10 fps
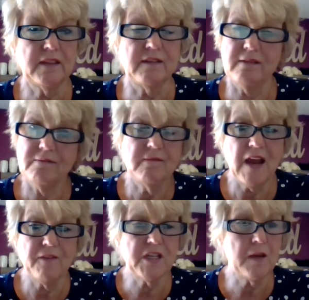Every
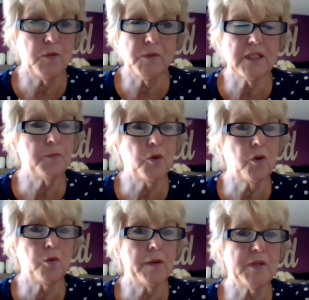time he was in a program,
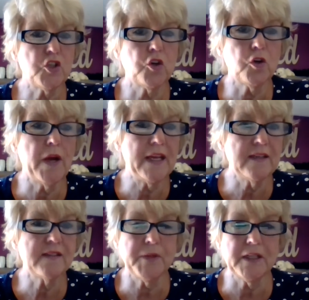it took away his
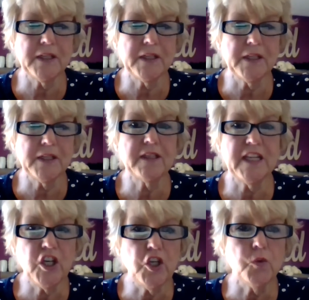ability to
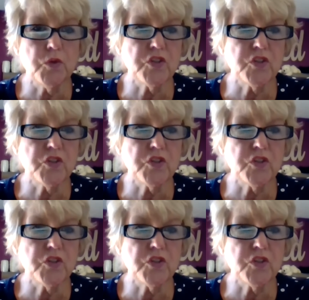use so